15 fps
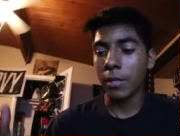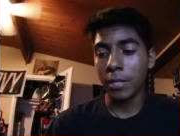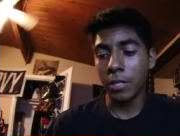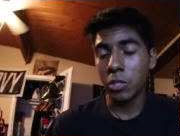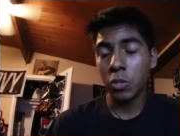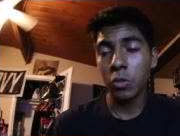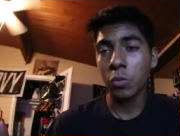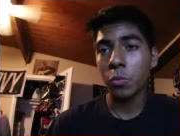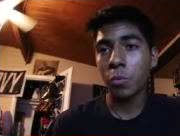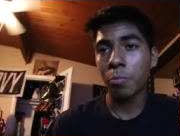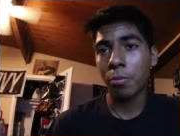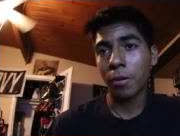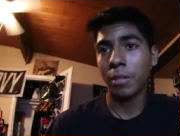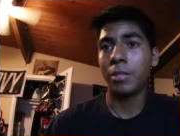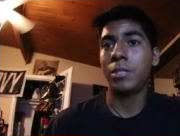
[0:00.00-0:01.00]
These shoes were
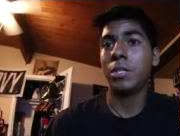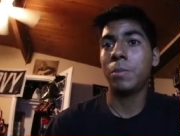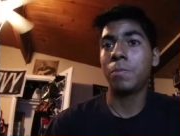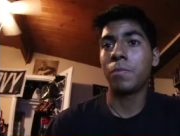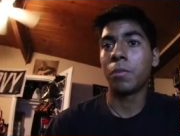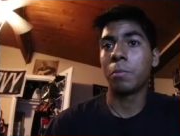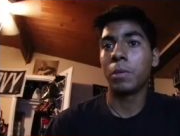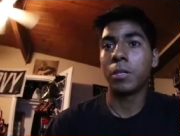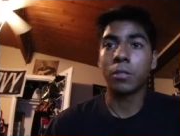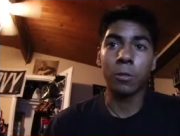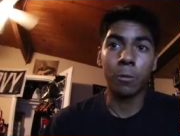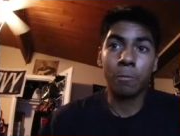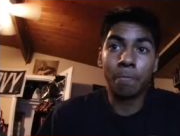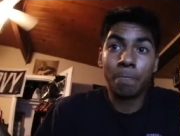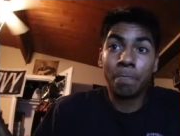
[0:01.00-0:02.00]
pretty cheap for me,
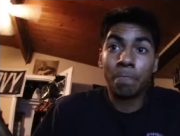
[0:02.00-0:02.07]
so